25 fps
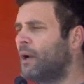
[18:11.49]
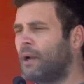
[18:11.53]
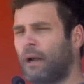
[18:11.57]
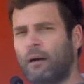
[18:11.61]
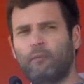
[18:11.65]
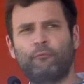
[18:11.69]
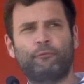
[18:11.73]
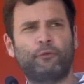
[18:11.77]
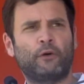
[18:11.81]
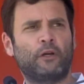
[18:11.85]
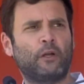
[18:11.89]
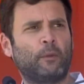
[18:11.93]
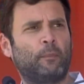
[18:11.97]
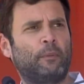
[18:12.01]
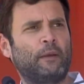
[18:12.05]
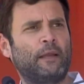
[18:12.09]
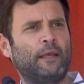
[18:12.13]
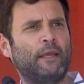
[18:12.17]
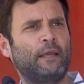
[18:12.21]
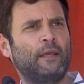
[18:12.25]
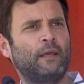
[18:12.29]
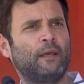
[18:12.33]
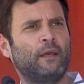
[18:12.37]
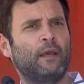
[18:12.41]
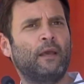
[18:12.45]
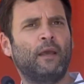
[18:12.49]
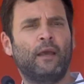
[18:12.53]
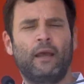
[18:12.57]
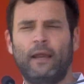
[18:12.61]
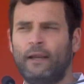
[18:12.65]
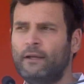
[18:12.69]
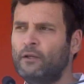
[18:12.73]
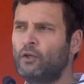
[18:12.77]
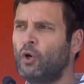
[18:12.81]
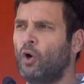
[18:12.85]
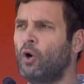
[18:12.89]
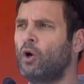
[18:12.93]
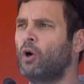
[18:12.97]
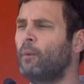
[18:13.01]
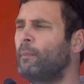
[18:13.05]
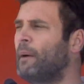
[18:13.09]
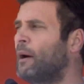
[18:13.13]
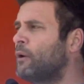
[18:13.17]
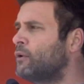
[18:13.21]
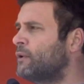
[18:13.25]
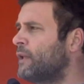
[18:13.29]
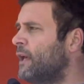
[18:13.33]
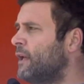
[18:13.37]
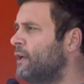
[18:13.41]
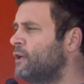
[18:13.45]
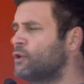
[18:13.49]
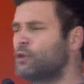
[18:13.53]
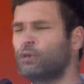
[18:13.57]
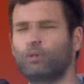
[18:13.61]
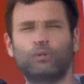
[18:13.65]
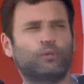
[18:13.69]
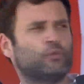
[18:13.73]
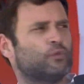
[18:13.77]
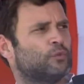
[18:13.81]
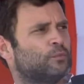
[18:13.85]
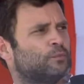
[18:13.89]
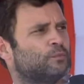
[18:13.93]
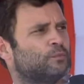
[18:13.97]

comfortably and talk about their issues.